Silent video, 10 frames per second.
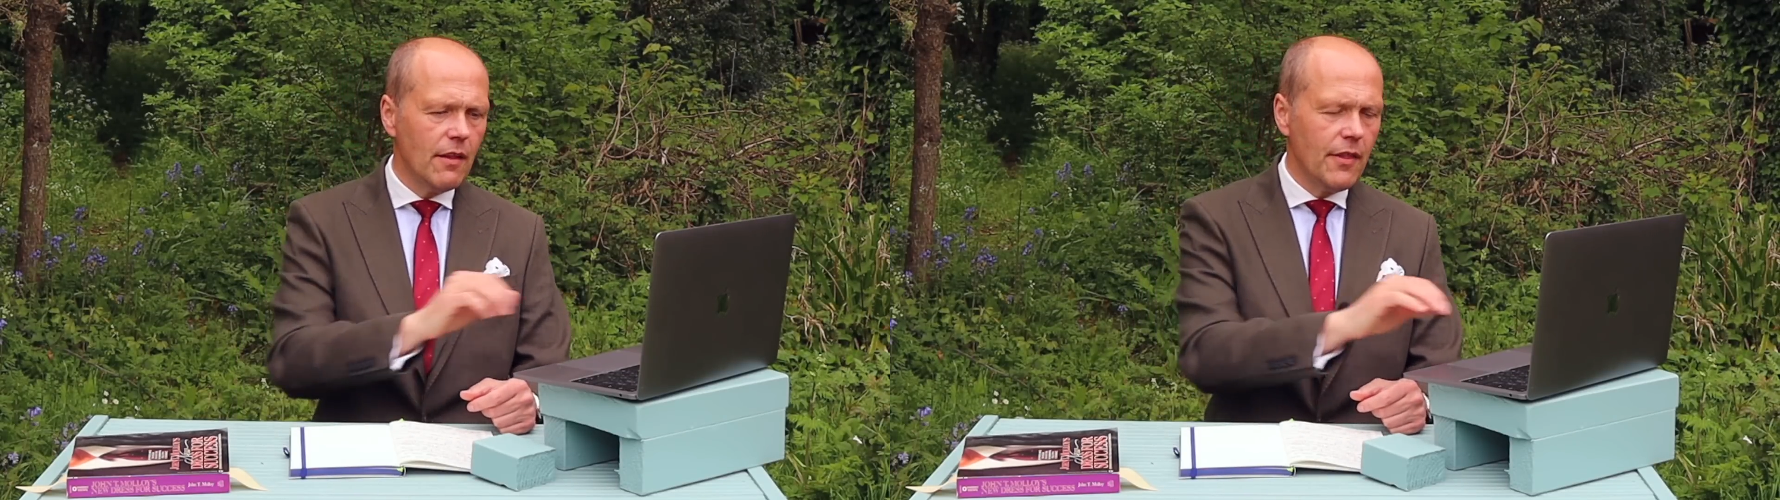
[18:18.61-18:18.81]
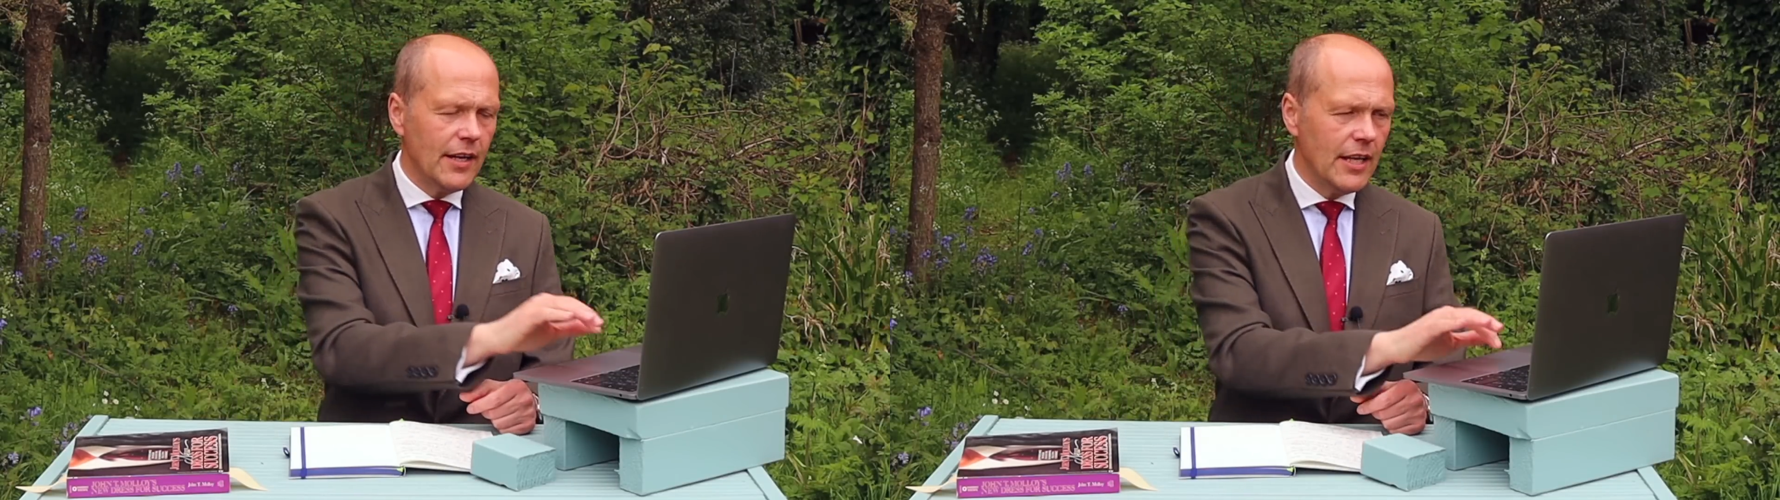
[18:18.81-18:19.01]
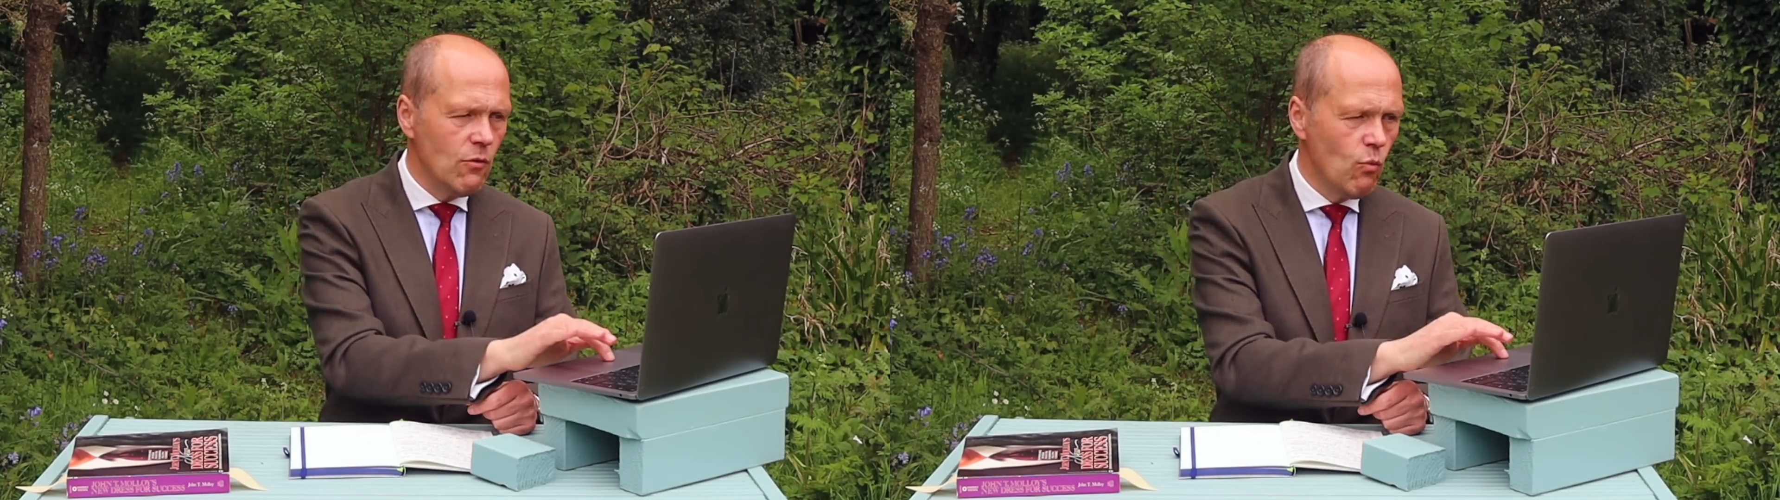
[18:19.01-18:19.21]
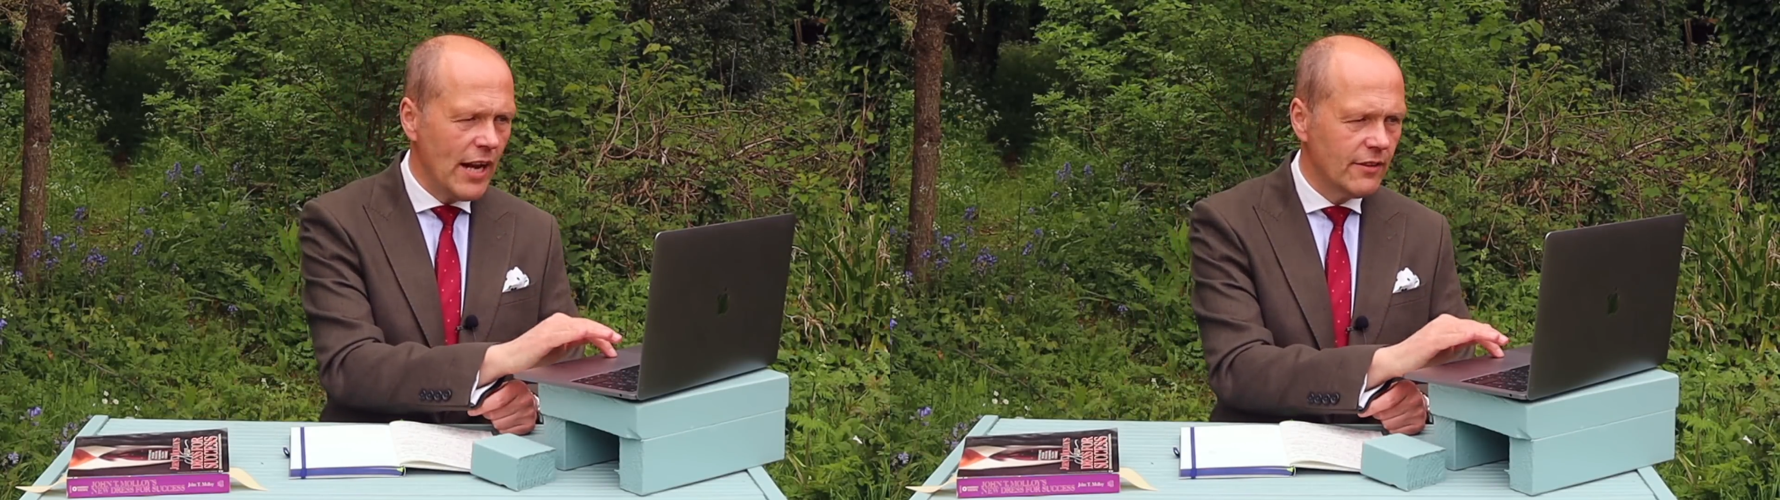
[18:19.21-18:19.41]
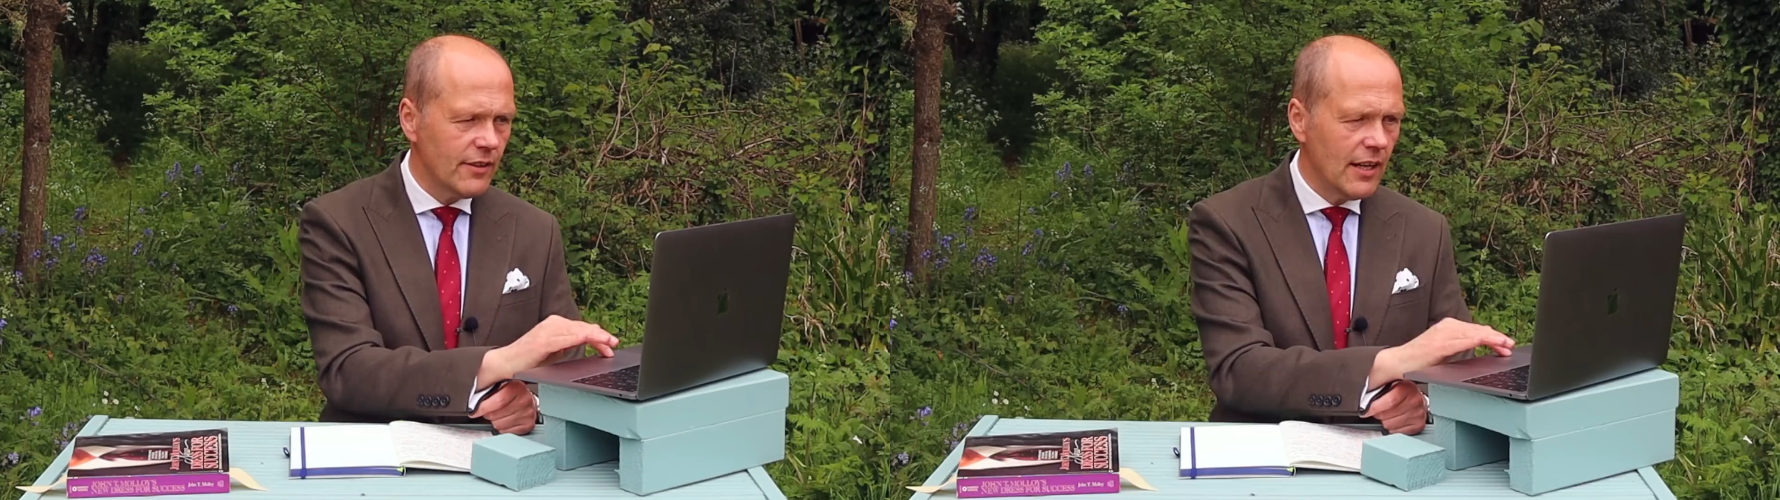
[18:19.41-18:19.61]
that he
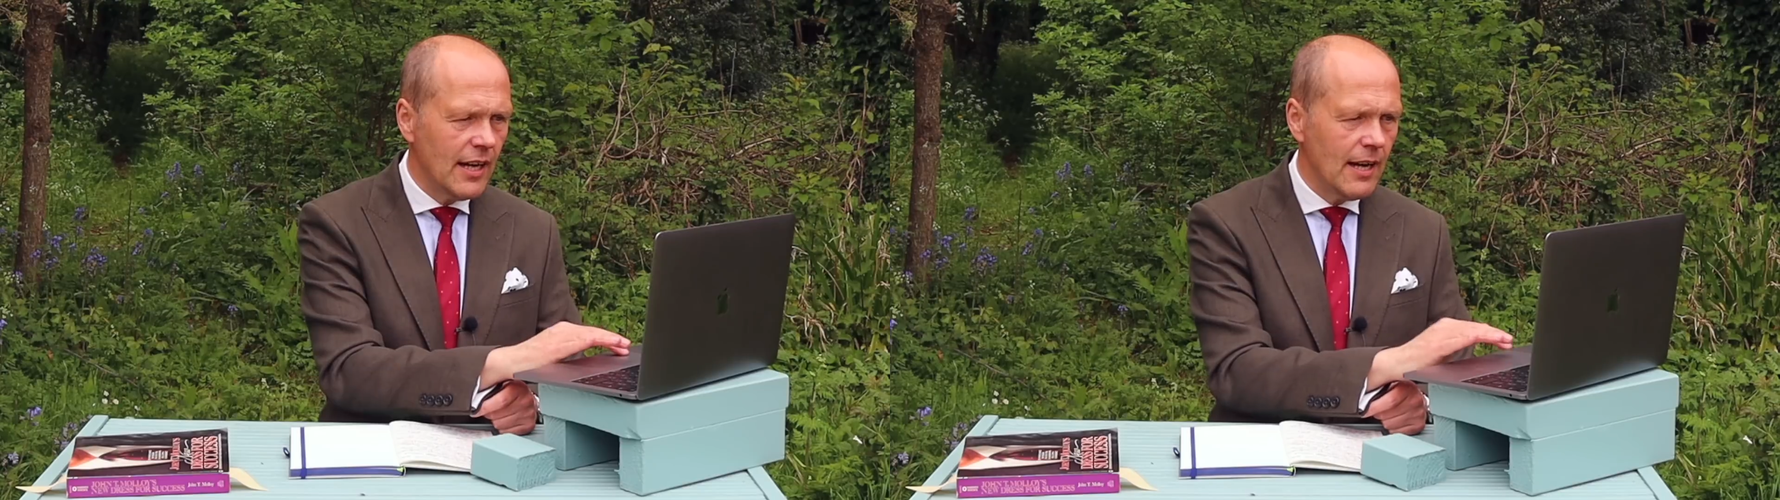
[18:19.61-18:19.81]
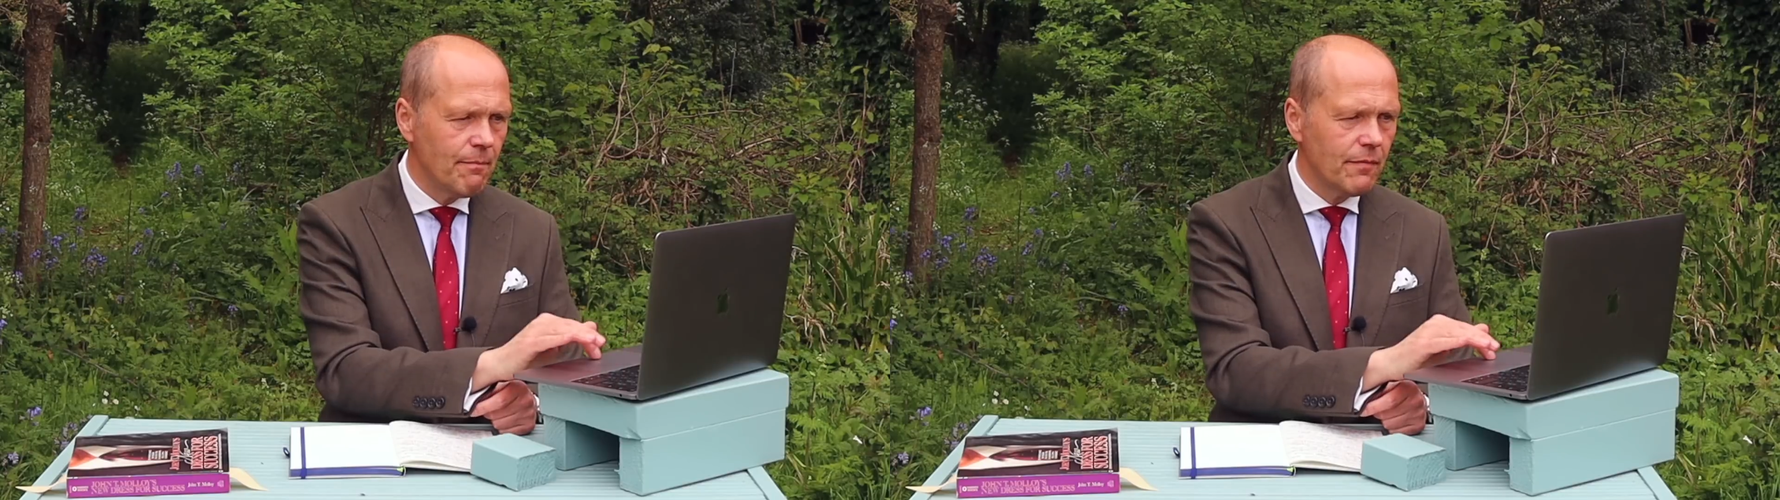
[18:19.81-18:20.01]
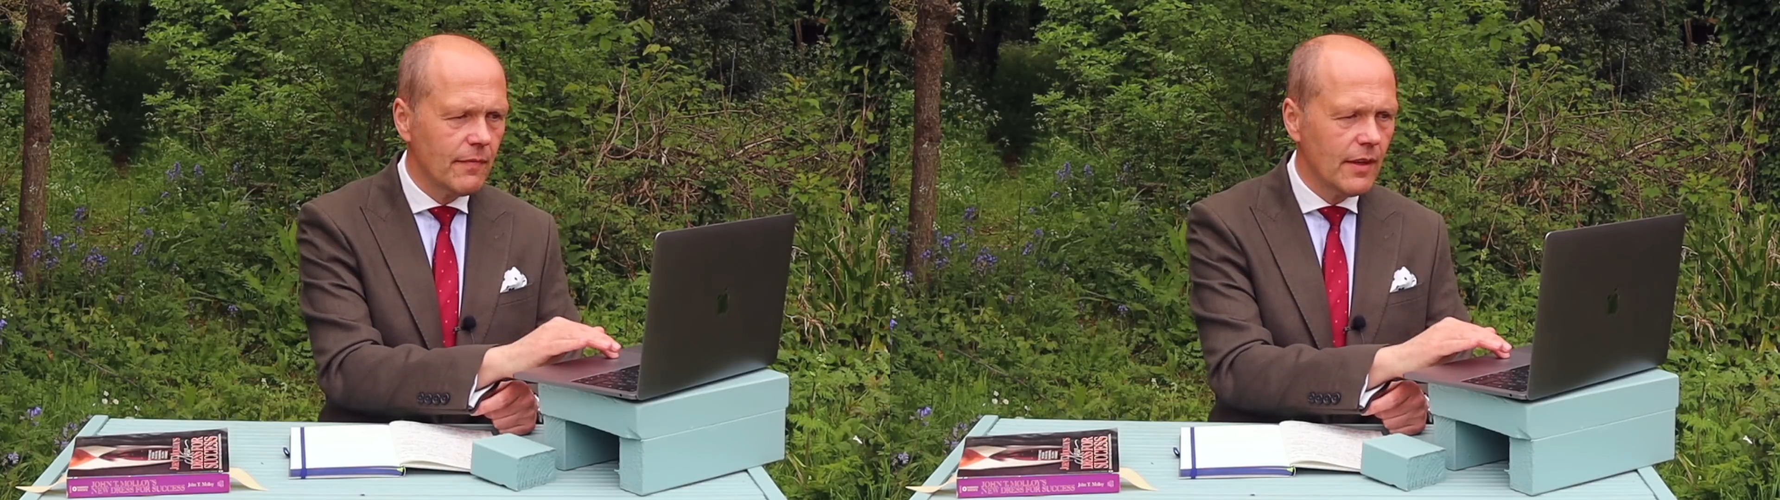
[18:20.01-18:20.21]
went um,